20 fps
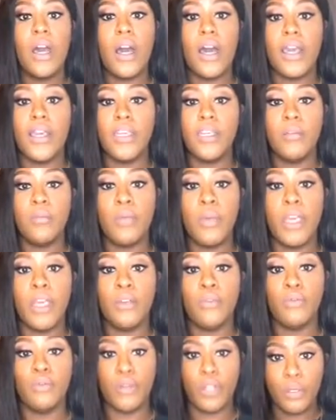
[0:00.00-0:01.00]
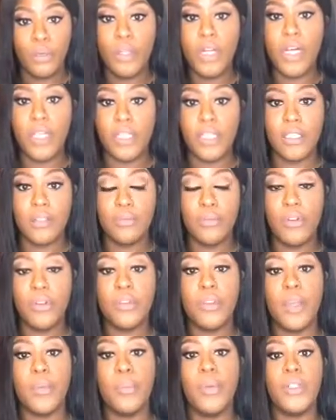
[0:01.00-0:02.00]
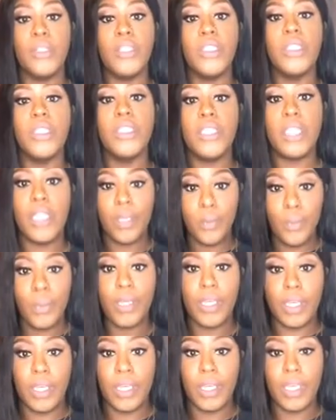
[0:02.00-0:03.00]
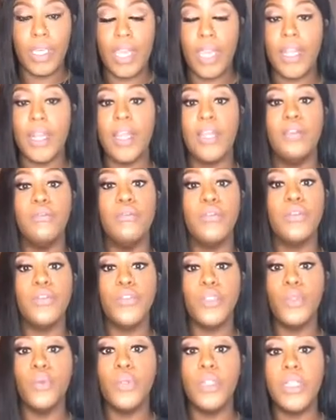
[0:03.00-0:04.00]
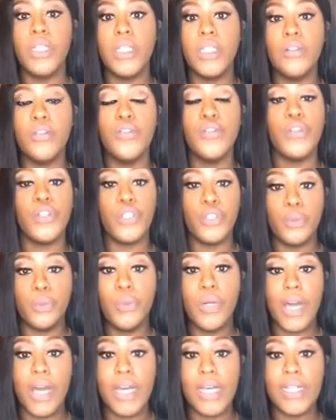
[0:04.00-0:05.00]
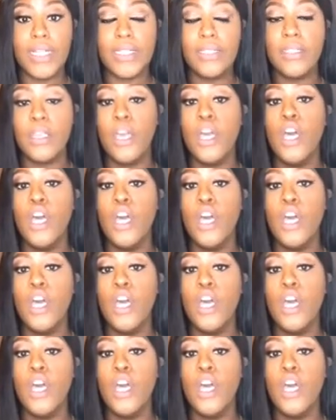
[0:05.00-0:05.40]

I am a real customer that purchased a wig, and I am reviewing it for you guys,